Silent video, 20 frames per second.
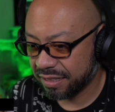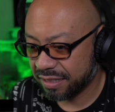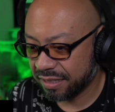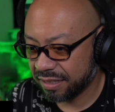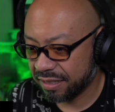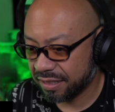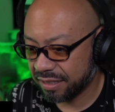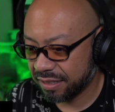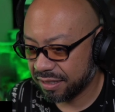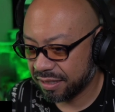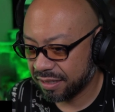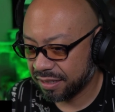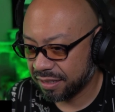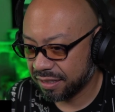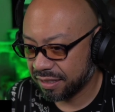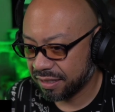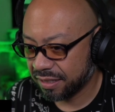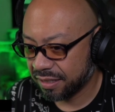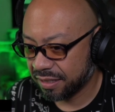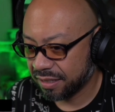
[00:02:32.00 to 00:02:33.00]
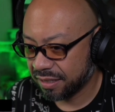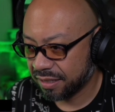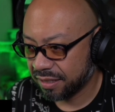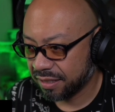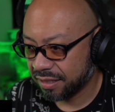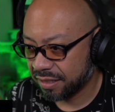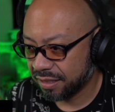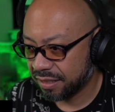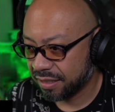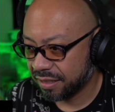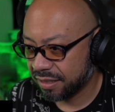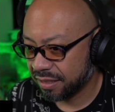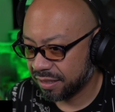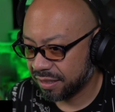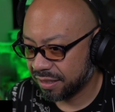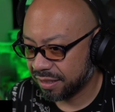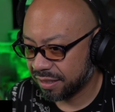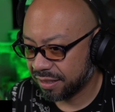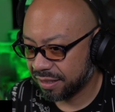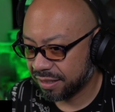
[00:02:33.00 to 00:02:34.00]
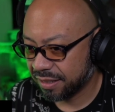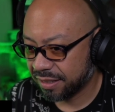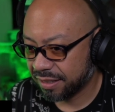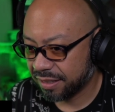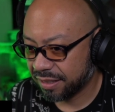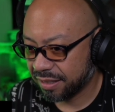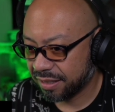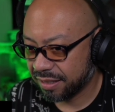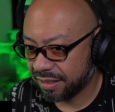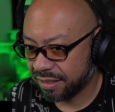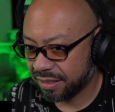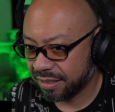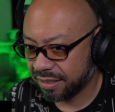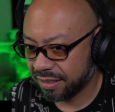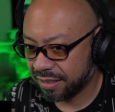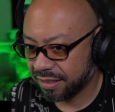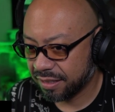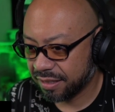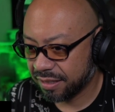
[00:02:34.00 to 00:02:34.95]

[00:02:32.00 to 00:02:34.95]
Nothing is said.